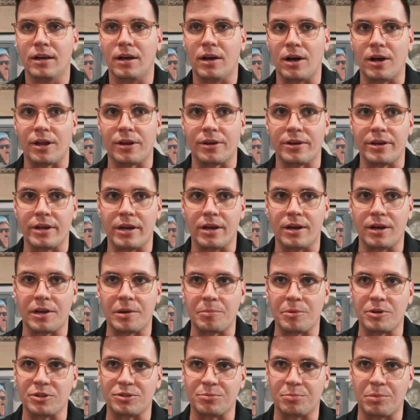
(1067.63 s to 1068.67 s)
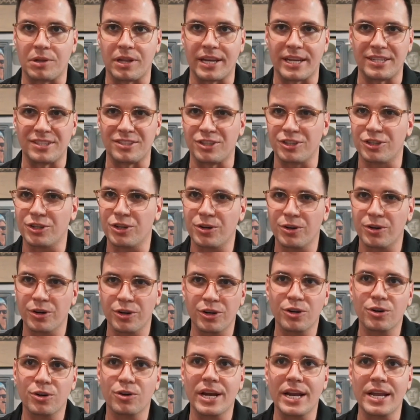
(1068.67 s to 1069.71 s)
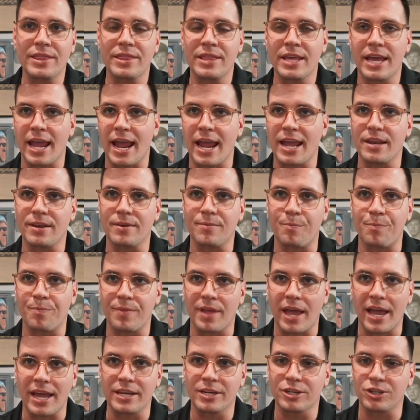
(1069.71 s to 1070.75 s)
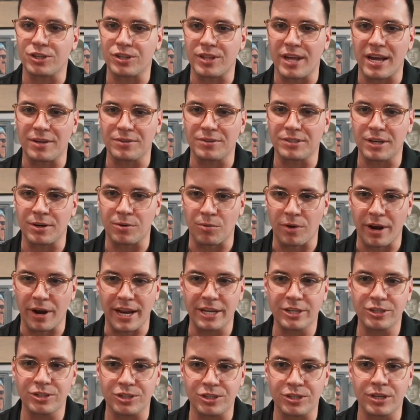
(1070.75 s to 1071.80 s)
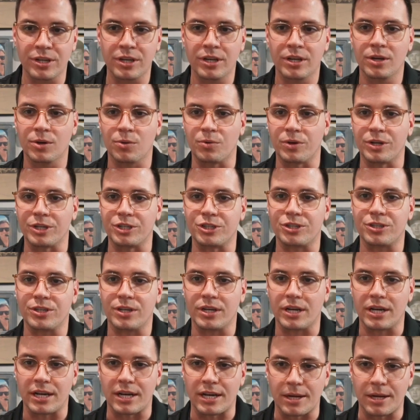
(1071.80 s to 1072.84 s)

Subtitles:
on most planes, you're in the eight-ish thousand range, which